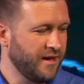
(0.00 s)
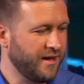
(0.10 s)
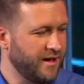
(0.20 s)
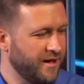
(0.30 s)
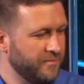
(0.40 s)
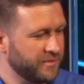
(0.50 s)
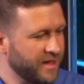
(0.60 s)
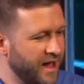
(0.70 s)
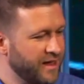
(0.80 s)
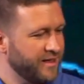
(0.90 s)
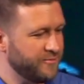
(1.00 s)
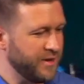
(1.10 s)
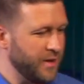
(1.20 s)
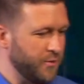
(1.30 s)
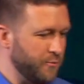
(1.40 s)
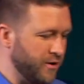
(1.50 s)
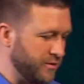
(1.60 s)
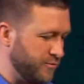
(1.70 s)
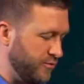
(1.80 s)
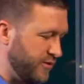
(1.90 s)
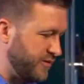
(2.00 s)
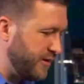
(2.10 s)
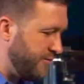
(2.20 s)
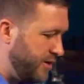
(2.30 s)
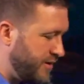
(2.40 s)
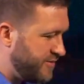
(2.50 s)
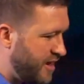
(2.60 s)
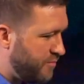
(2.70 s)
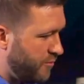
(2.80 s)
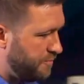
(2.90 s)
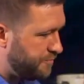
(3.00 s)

uh, God has been able to work through those. I'll give you an example.